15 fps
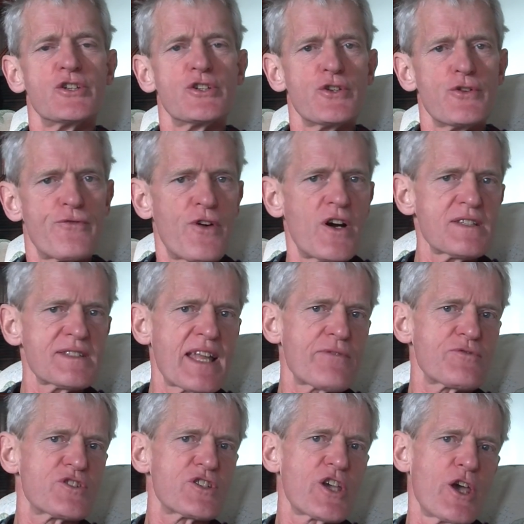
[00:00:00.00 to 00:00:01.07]
you first
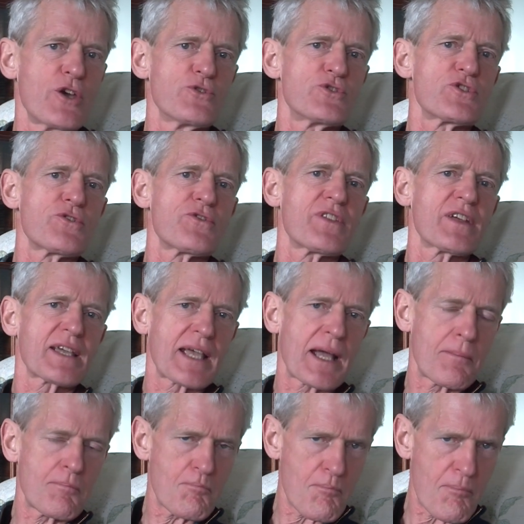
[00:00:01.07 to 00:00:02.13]
have to go to the
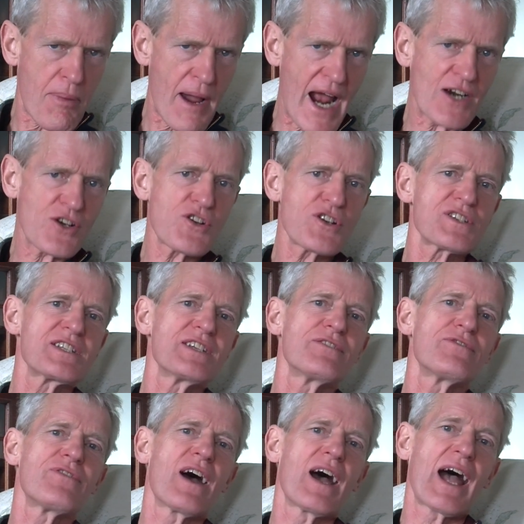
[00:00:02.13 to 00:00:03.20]

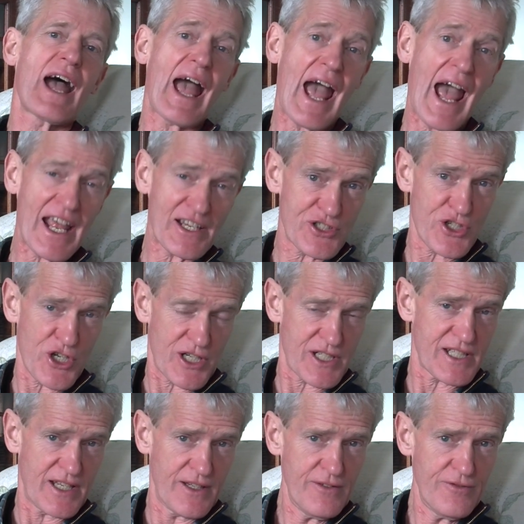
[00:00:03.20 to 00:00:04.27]
comparative
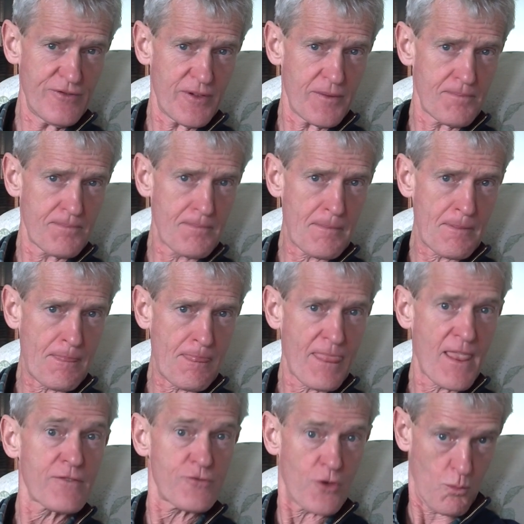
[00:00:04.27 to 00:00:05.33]
adjective
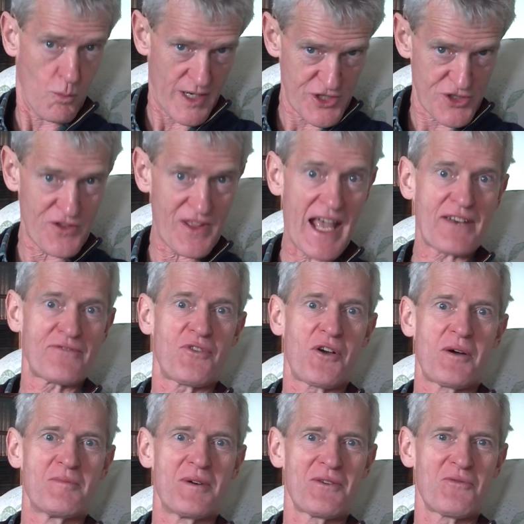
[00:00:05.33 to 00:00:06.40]
from which the
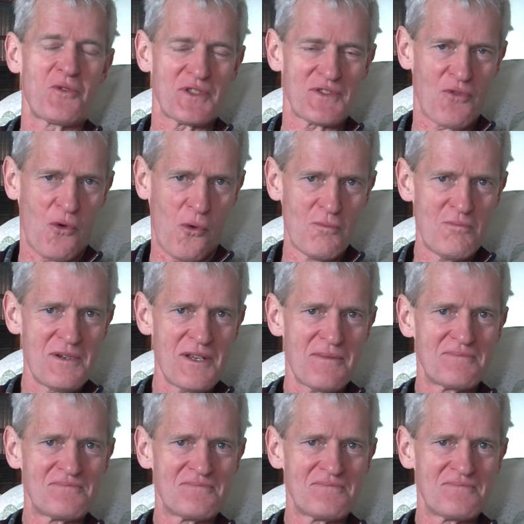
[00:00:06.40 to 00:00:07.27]
adverb was formed,